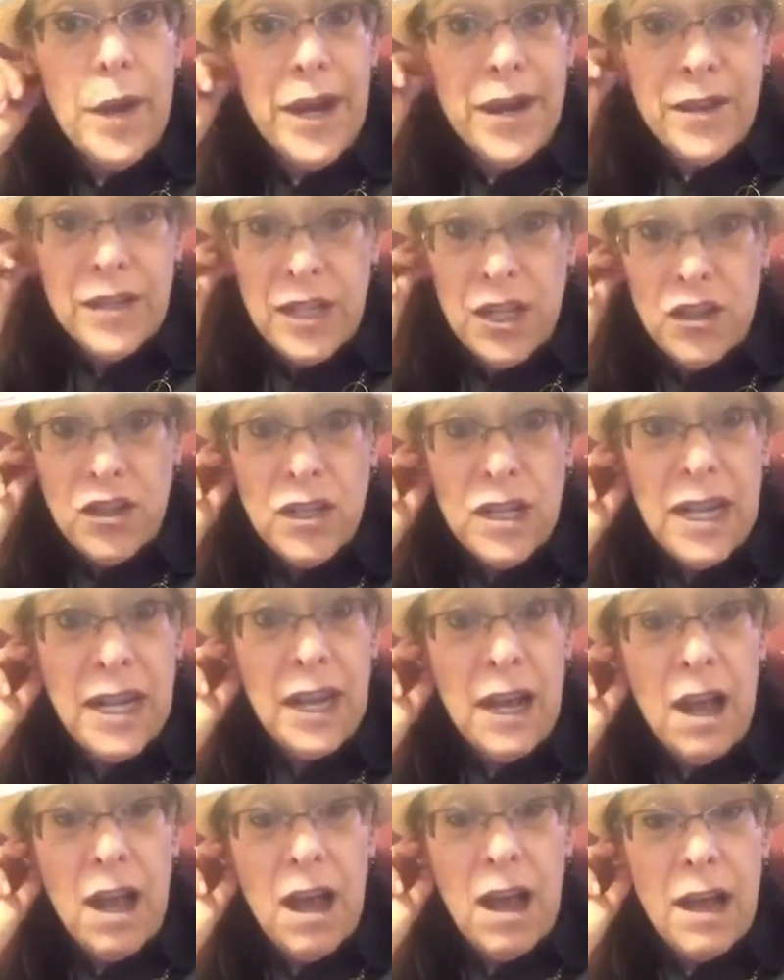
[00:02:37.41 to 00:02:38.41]
air
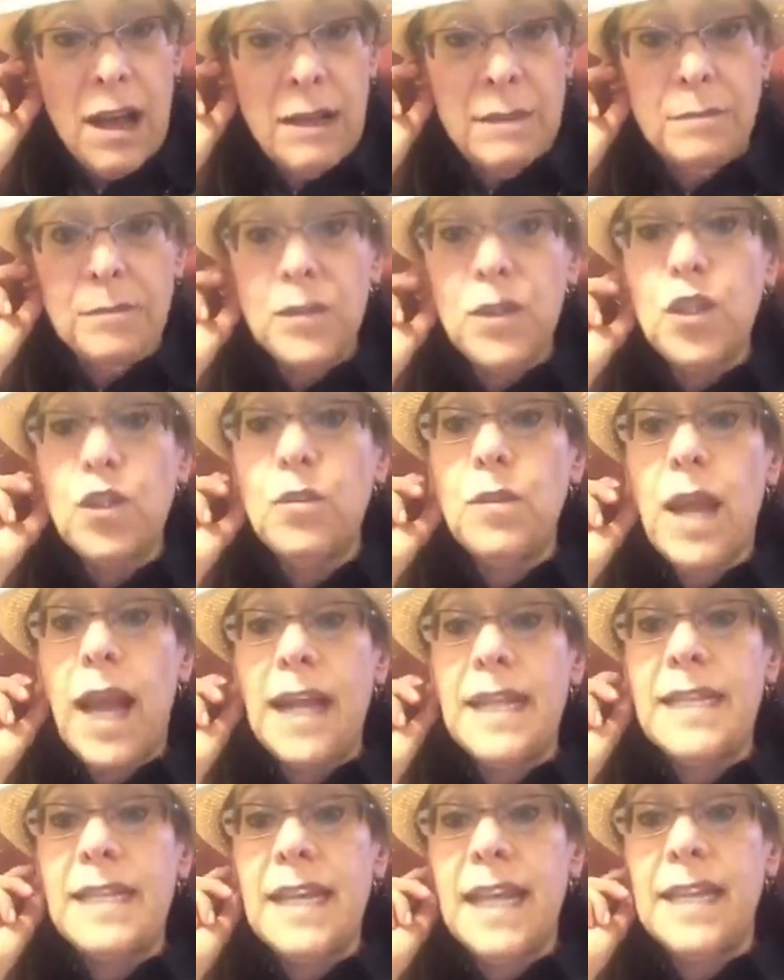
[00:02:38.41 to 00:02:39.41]
conditioning 2
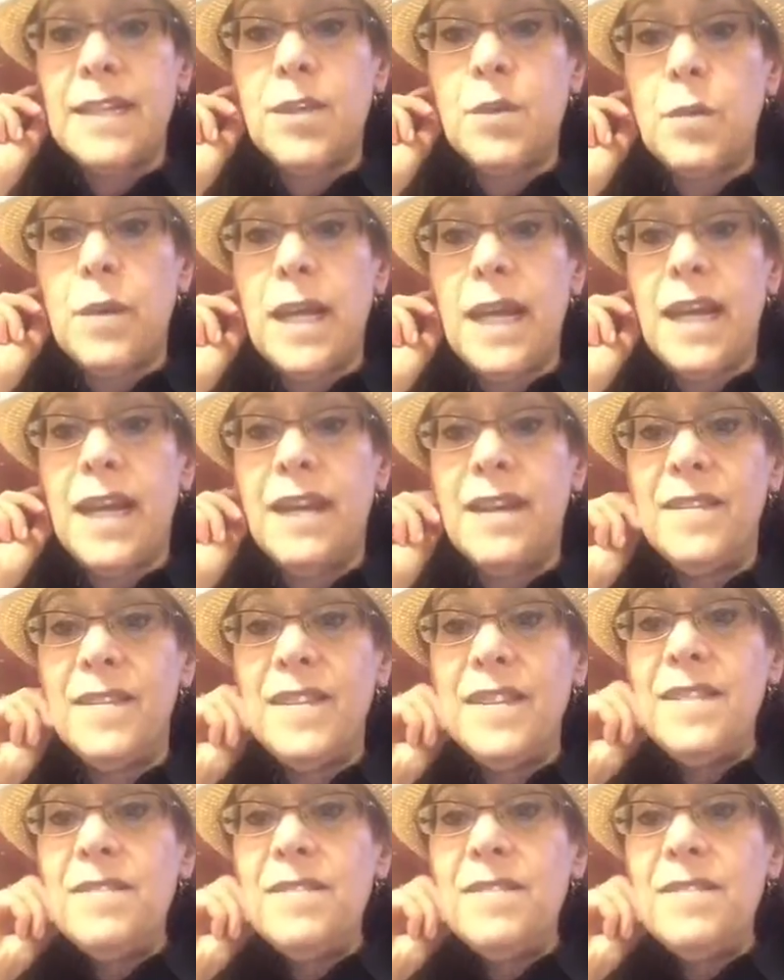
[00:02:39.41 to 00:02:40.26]
nights last week.